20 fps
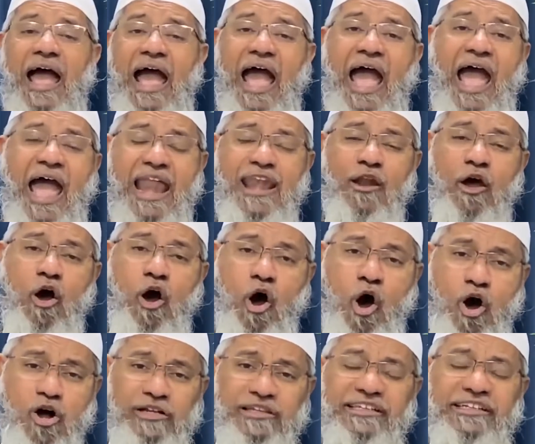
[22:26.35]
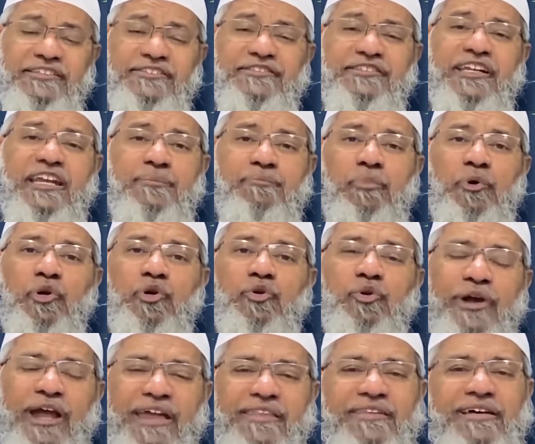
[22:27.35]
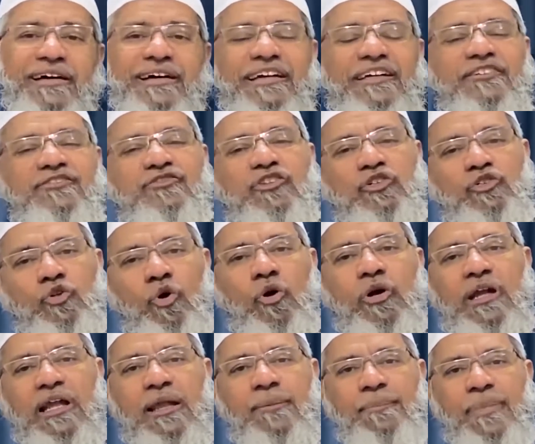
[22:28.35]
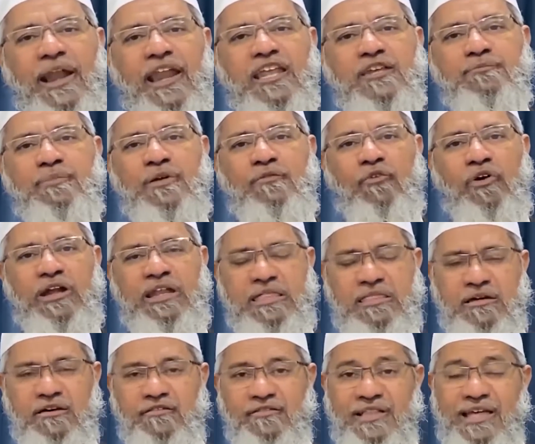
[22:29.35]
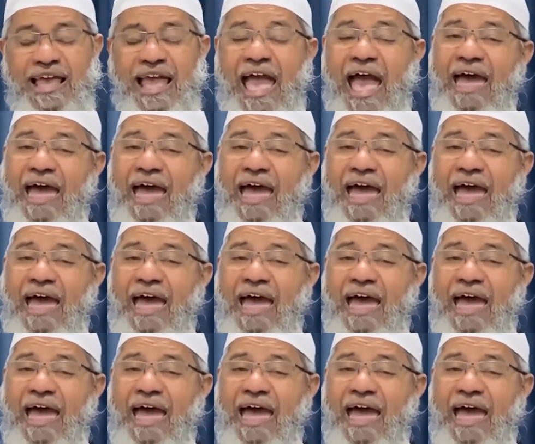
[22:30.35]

and all these three put together is the total punishment he deserves.